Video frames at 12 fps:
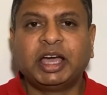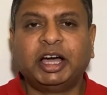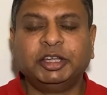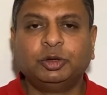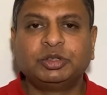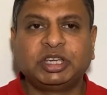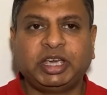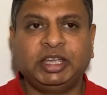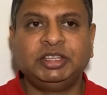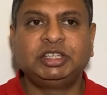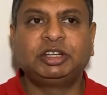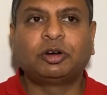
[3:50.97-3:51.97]
using
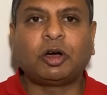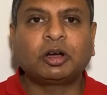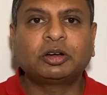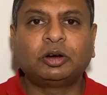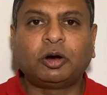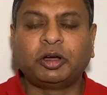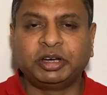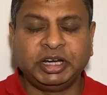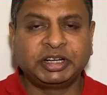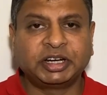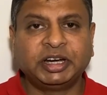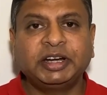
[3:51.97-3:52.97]
ngrok on
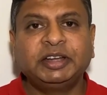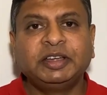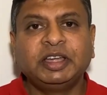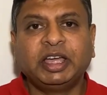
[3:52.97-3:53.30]
internet